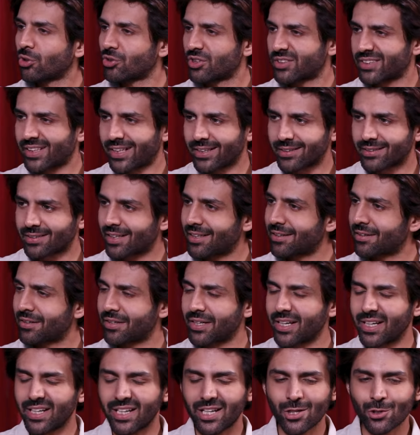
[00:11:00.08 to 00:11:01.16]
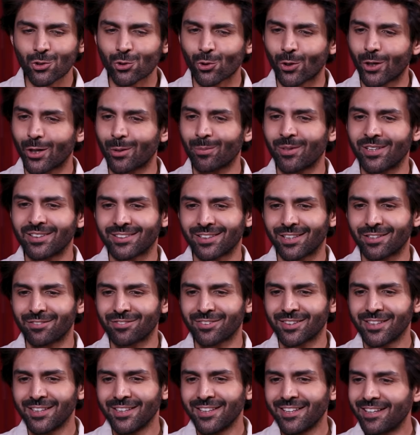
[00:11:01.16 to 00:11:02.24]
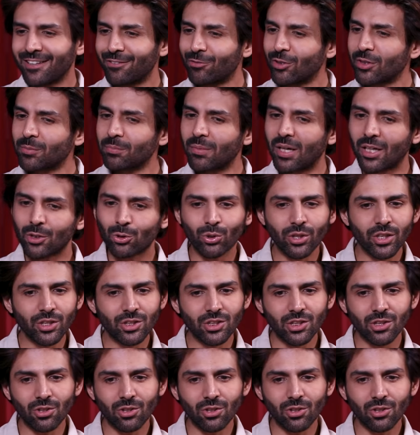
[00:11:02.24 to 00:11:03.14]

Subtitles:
on sets, I really enjoyed myself. With Madhuri